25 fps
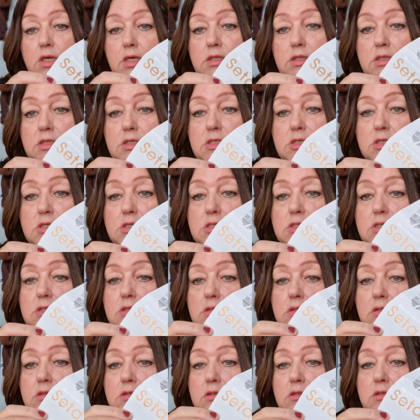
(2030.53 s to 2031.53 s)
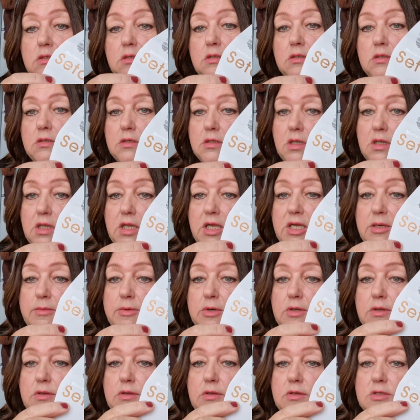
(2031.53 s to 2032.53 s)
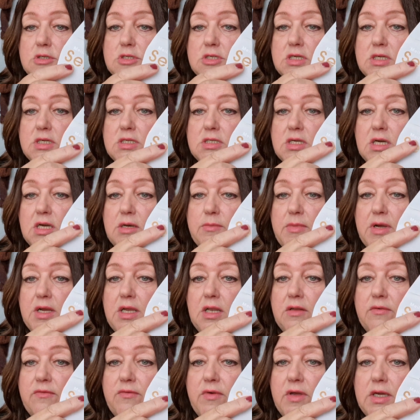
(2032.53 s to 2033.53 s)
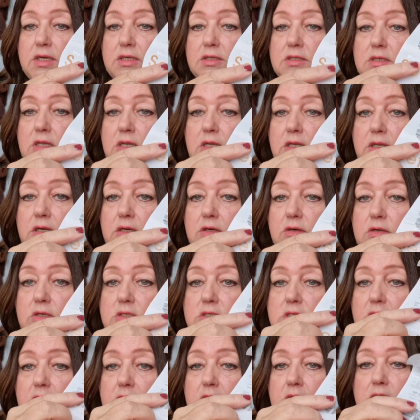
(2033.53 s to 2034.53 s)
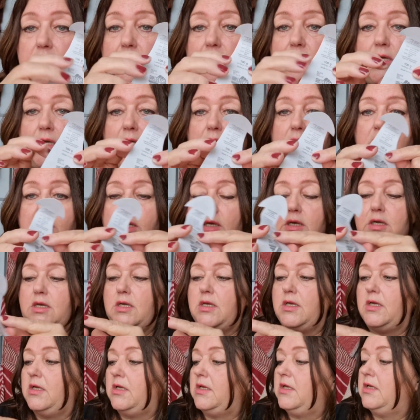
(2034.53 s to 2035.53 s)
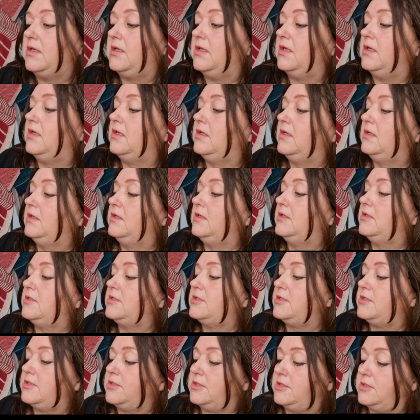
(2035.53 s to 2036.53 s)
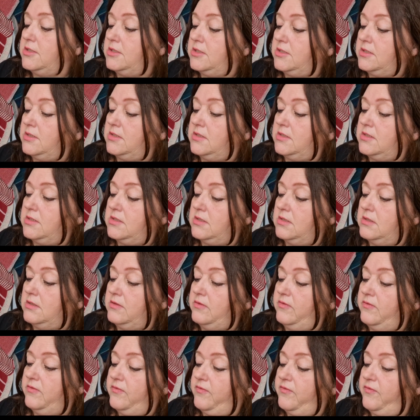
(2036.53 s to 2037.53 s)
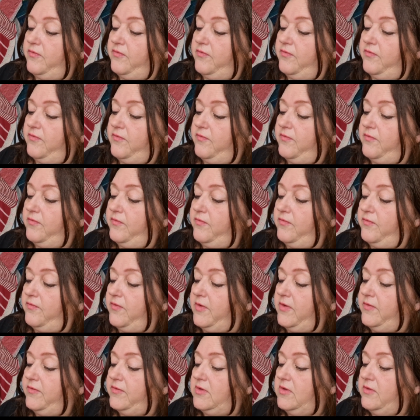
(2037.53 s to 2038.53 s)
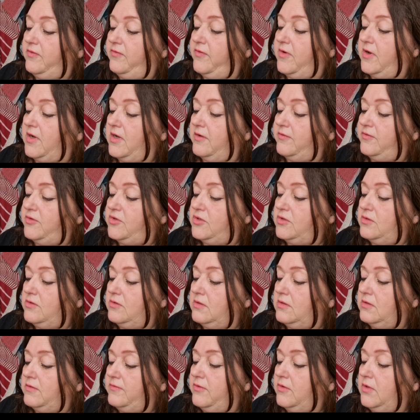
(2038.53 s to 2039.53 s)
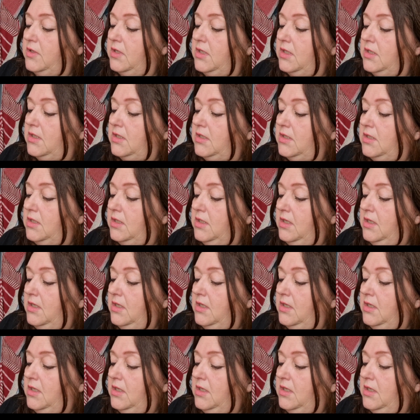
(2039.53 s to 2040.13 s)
And this is the label, Seta Meilenwijd Lana Grassa. It is 55 sure wool,